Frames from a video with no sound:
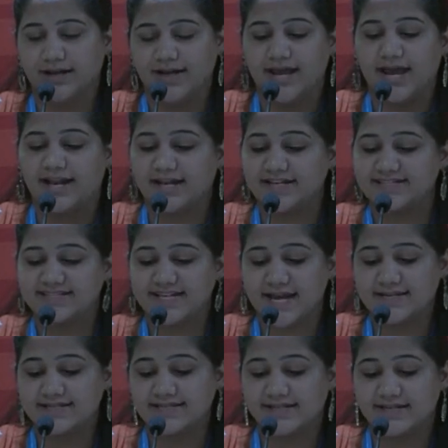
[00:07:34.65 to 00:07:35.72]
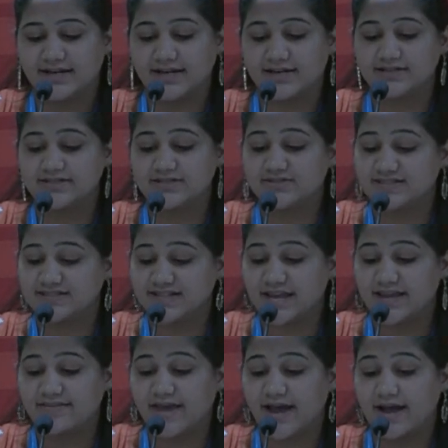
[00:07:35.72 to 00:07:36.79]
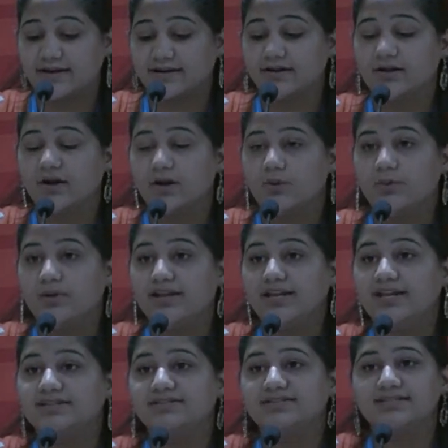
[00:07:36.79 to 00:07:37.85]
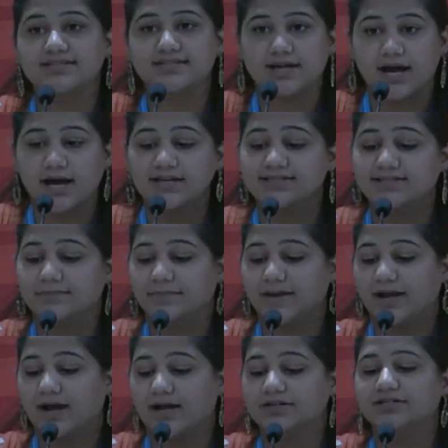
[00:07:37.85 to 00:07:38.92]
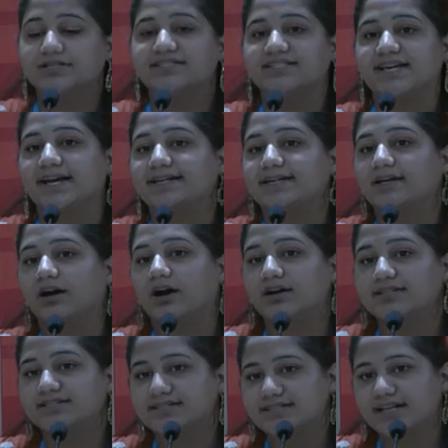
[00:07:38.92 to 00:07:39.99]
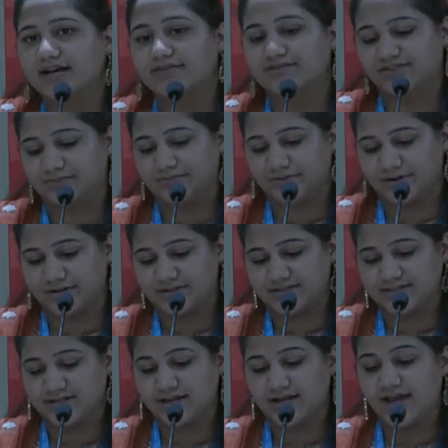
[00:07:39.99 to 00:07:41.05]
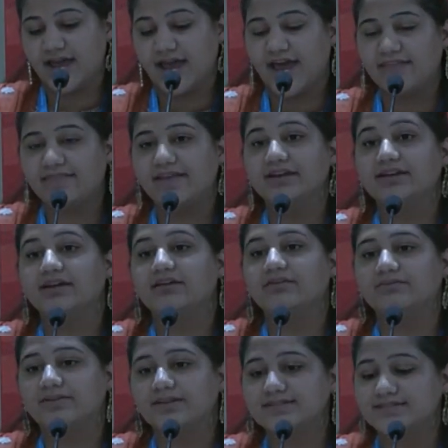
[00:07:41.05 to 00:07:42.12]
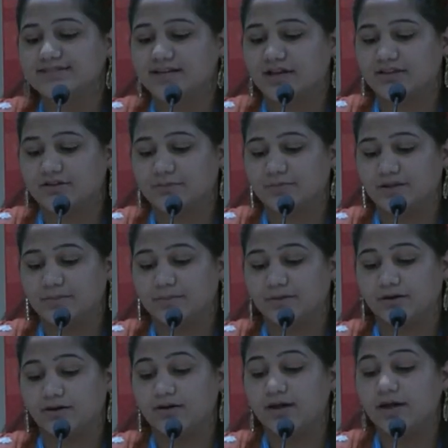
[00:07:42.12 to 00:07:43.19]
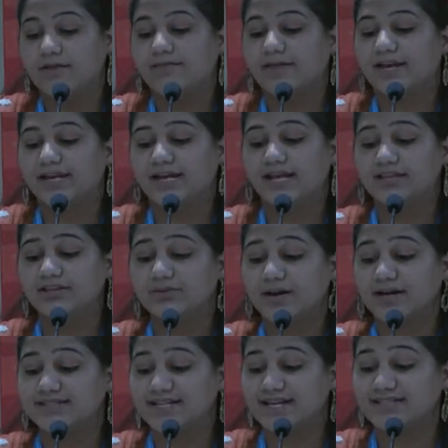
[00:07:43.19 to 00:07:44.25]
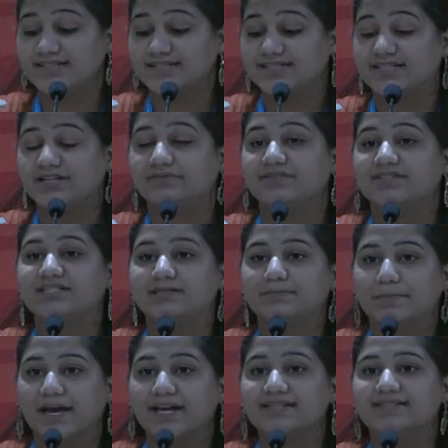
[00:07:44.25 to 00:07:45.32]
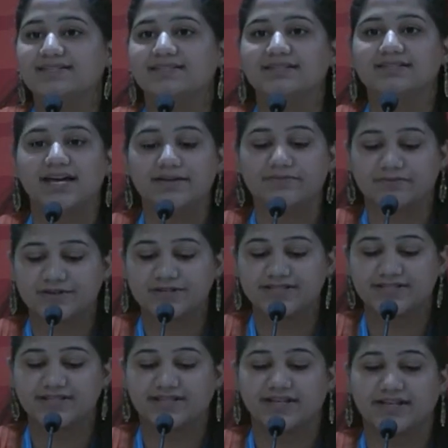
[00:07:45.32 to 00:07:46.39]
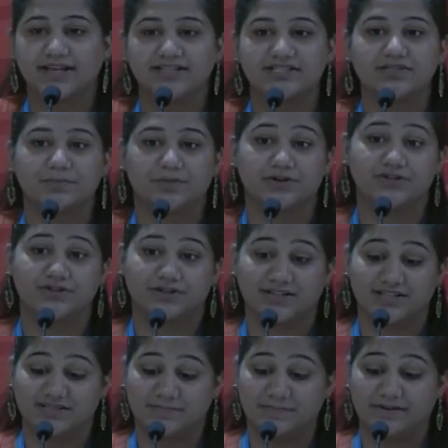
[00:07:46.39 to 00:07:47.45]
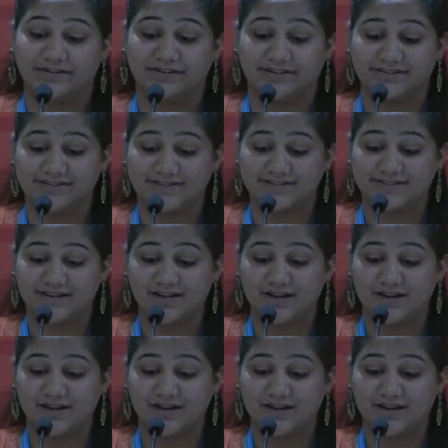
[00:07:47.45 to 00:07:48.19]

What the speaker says: And I stand here to say that we need to start by understanding ourselves first, and then convince other people that Hindu identity respects the diversity in spiritual experience.